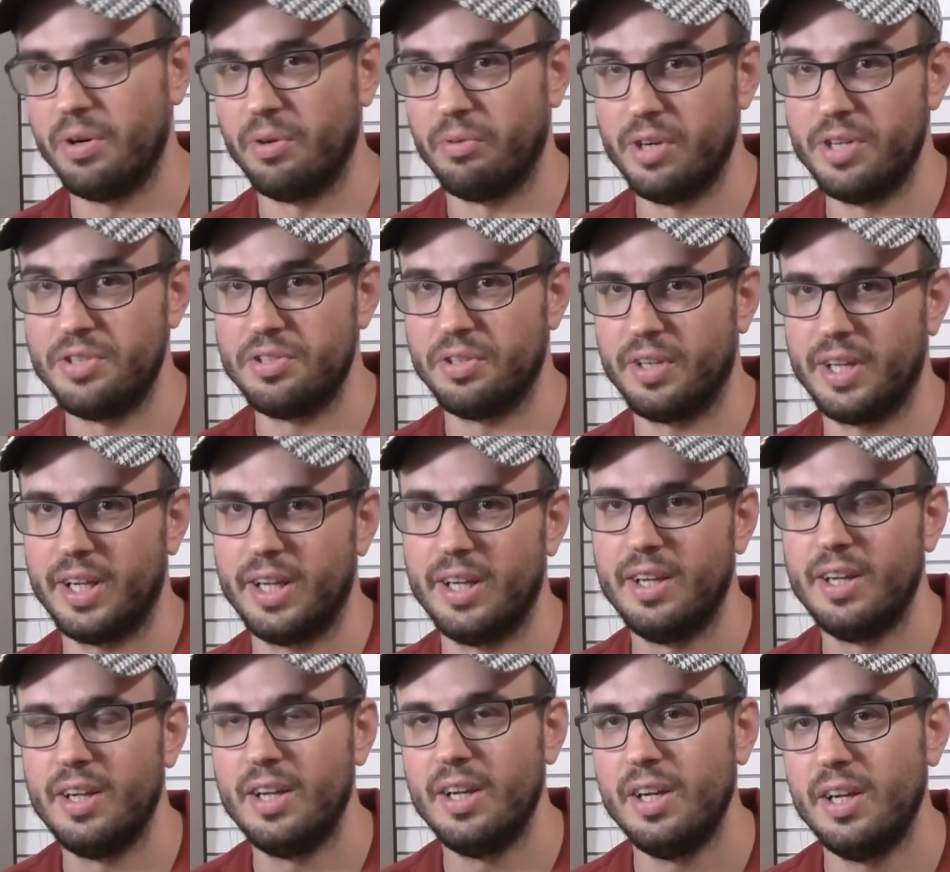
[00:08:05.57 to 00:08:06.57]
originally
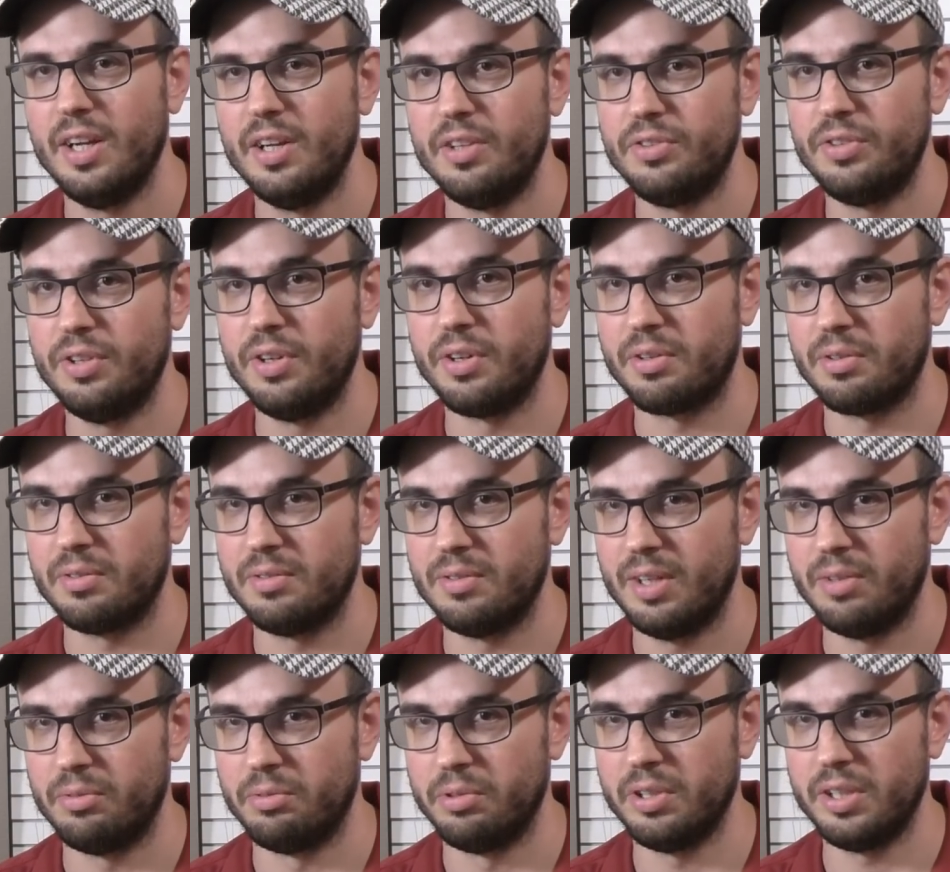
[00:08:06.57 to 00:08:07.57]
took
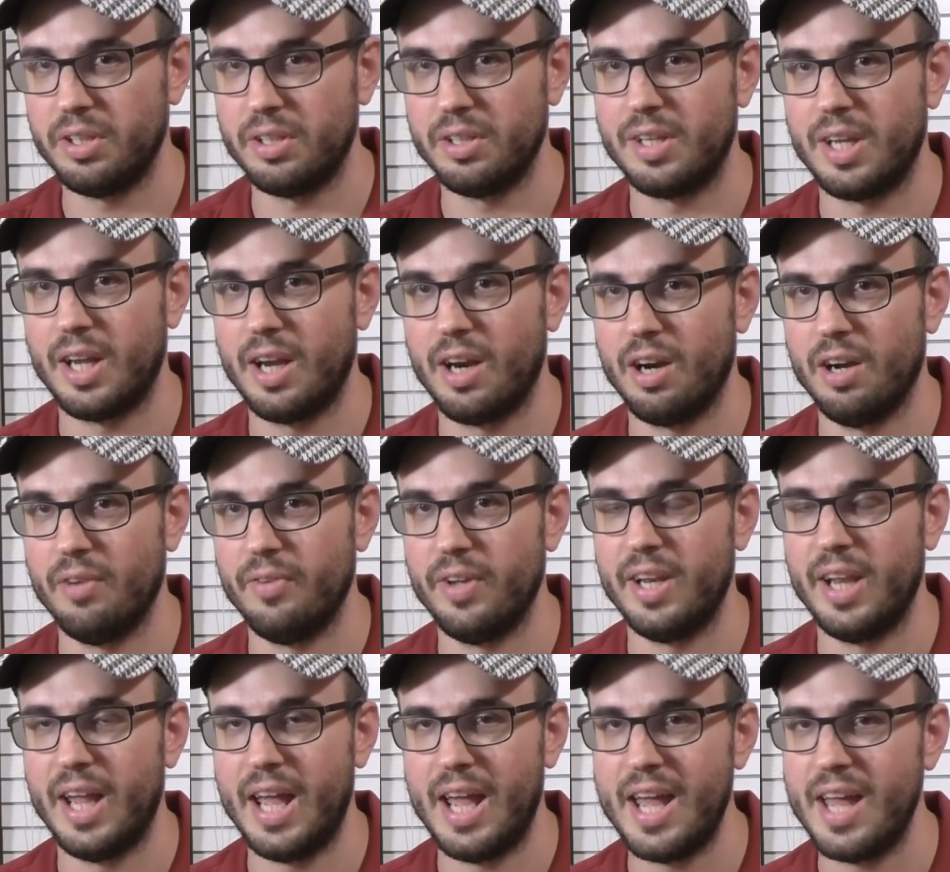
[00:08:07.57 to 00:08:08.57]
really good care of
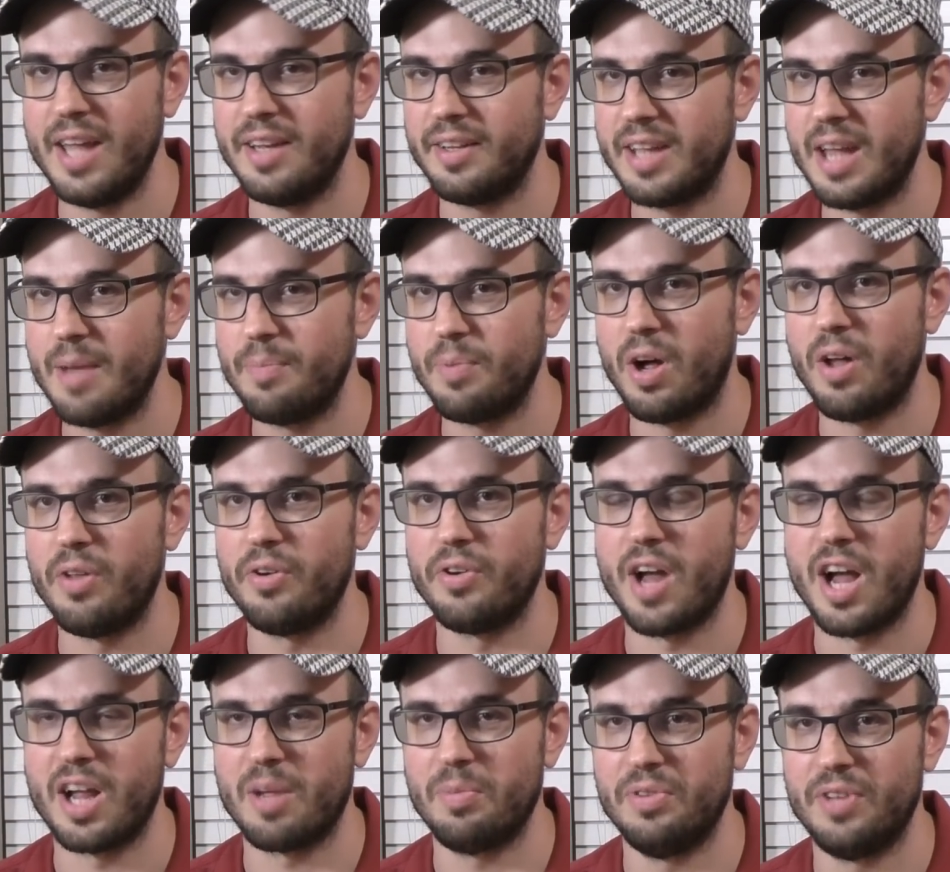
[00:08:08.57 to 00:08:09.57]
it and kept all their
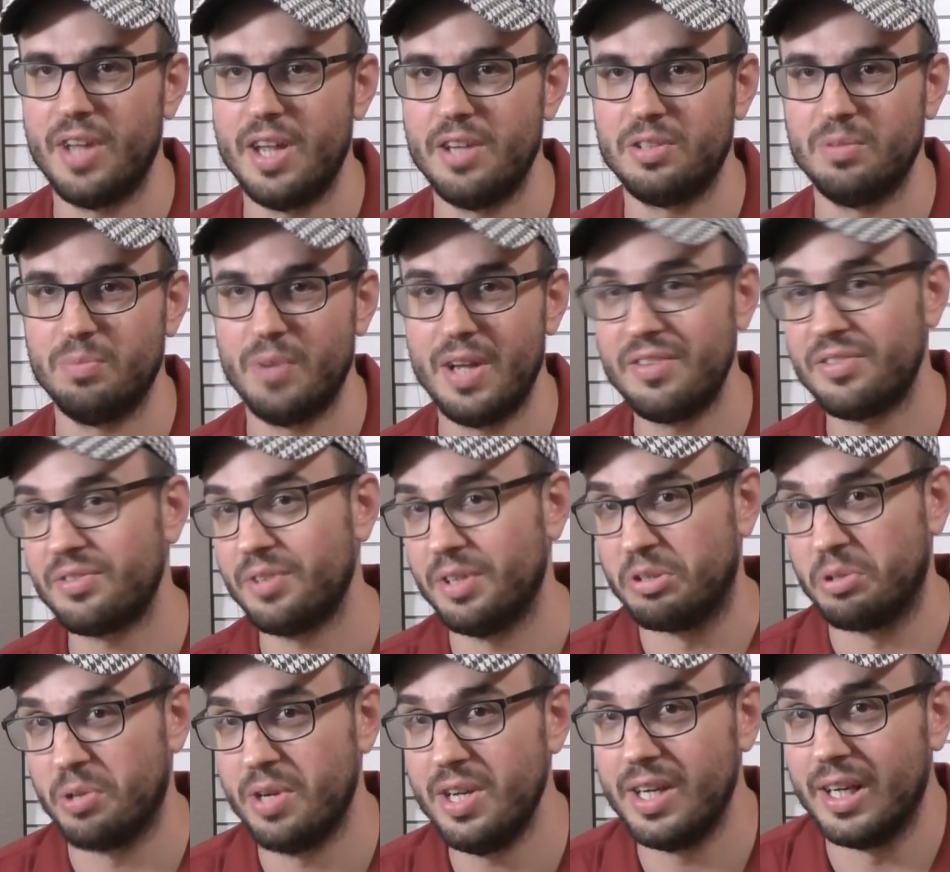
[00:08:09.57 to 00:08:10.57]
documentation, basically
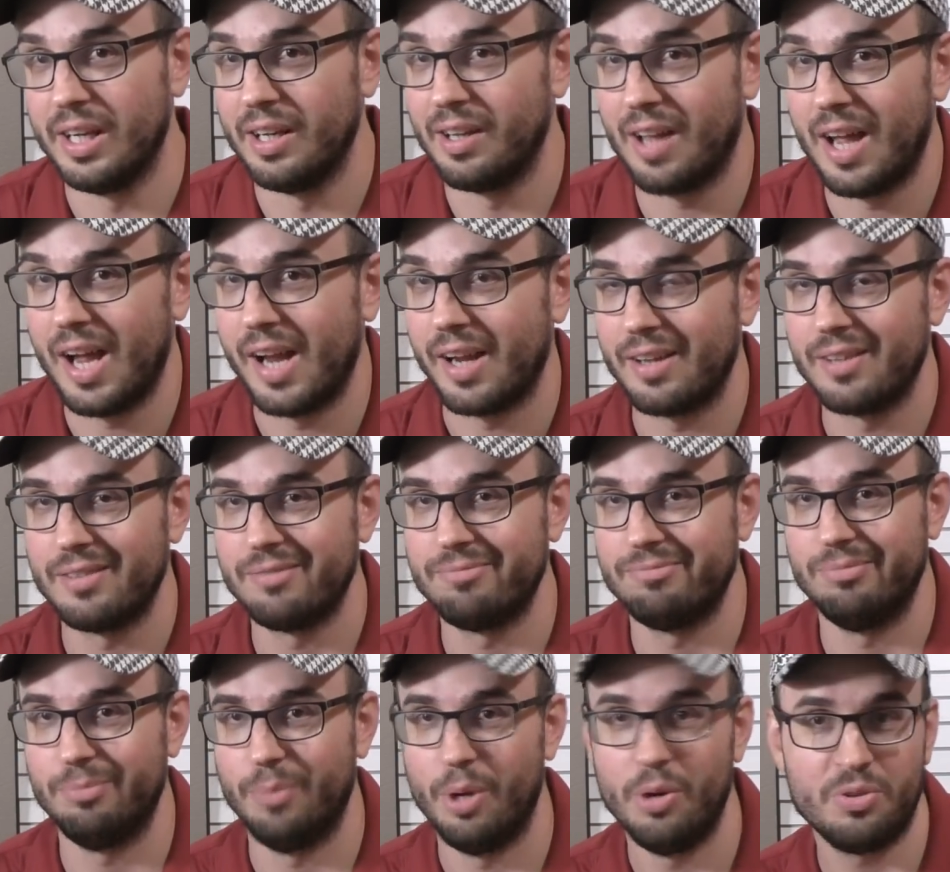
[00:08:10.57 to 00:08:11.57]
treated it like
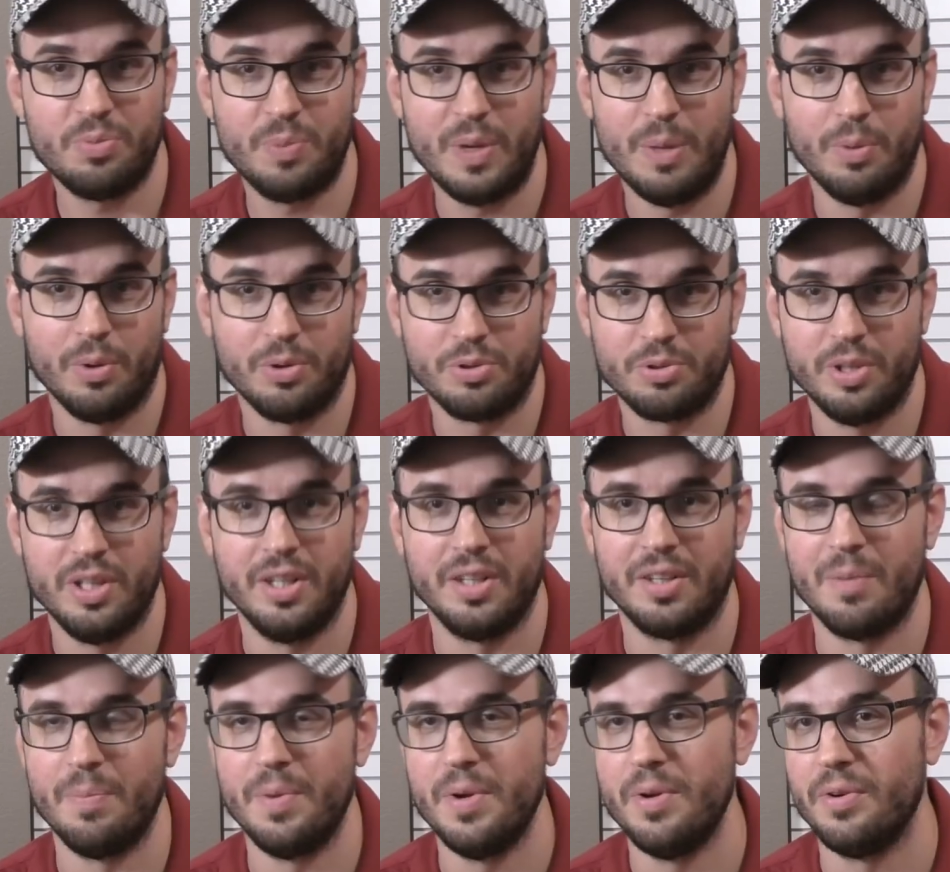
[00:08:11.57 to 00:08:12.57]
most people
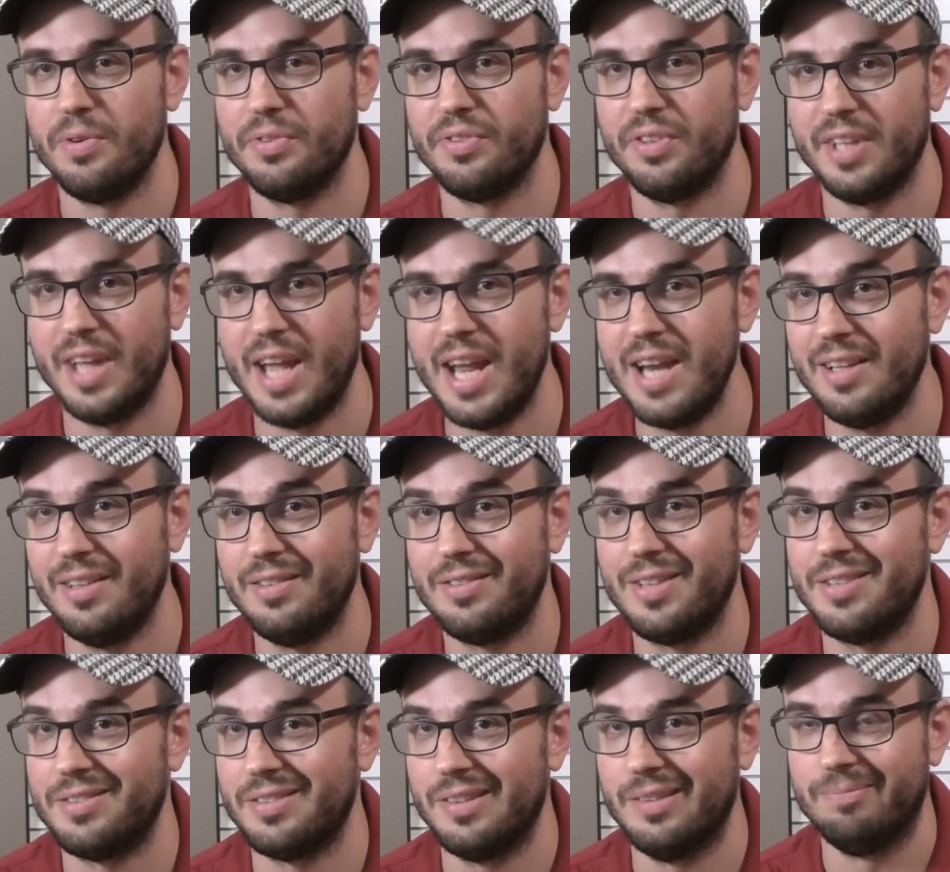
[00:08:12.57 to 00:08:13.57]
treated computers in the 80s
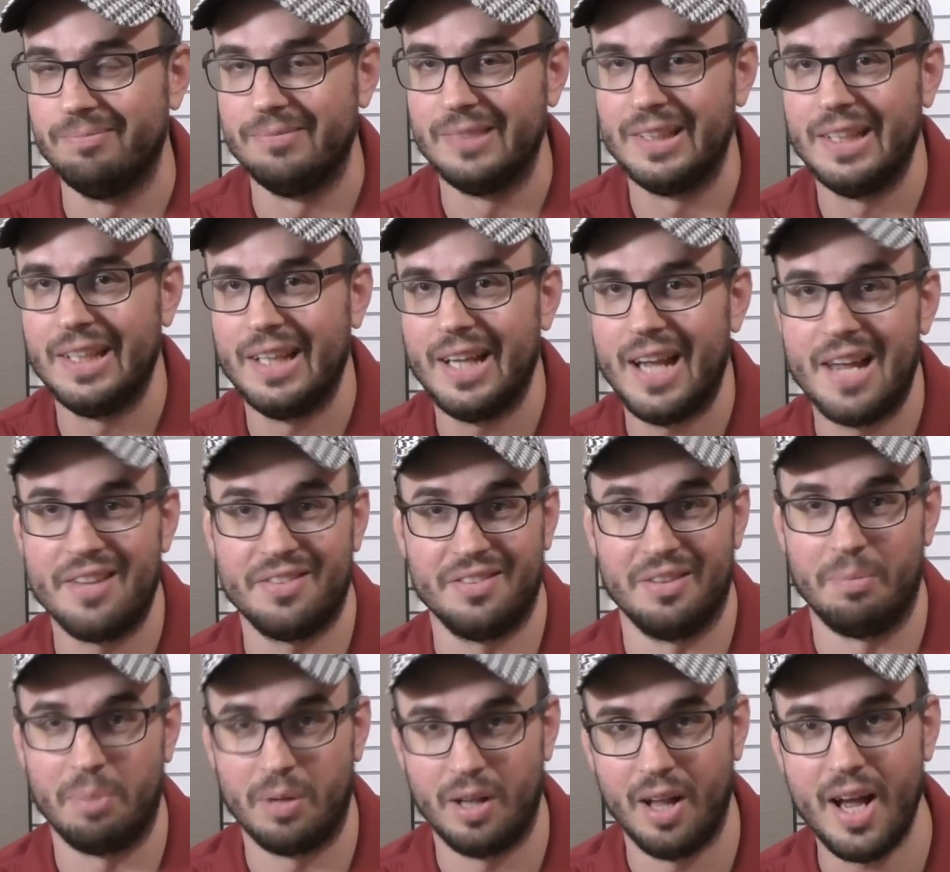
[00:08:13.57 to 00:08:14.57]
as
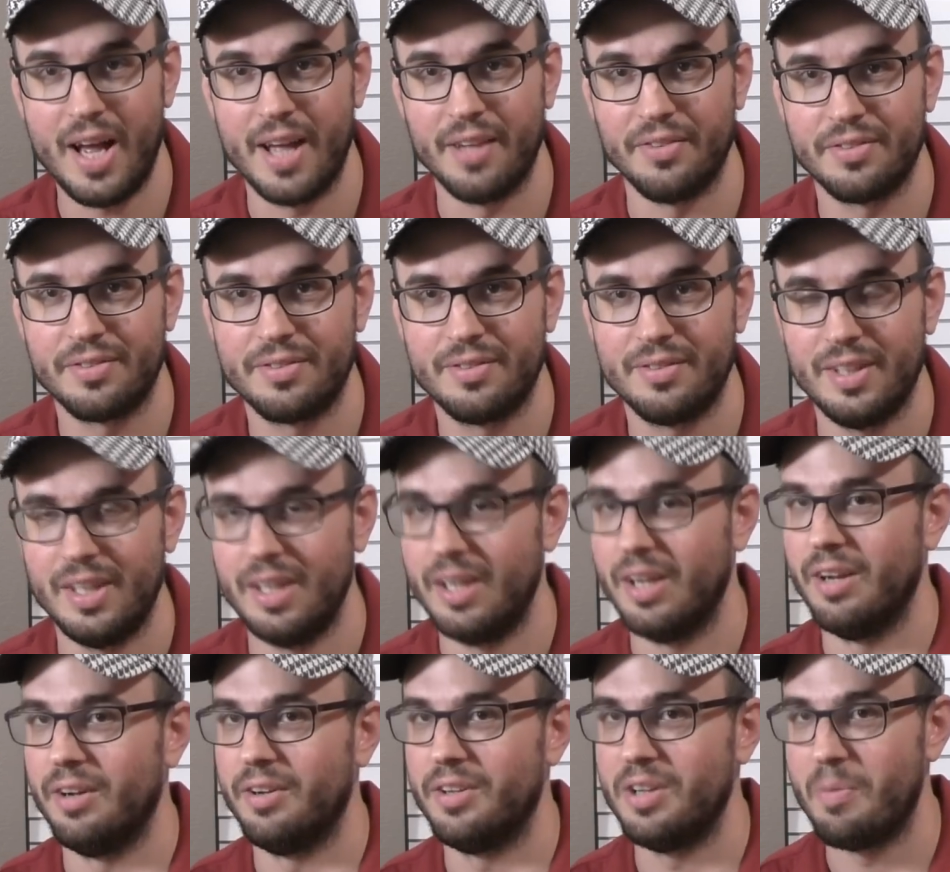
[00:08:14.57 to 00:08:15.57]
an appliance.
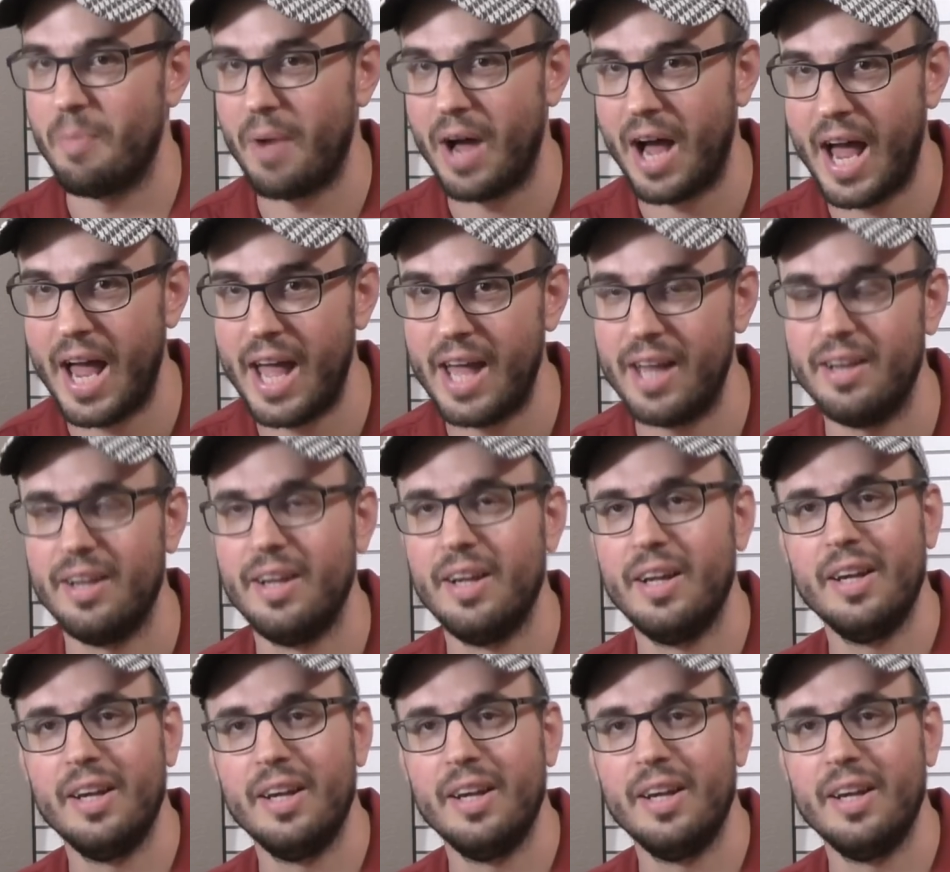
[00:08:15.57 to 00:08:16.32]
You know, you buy it,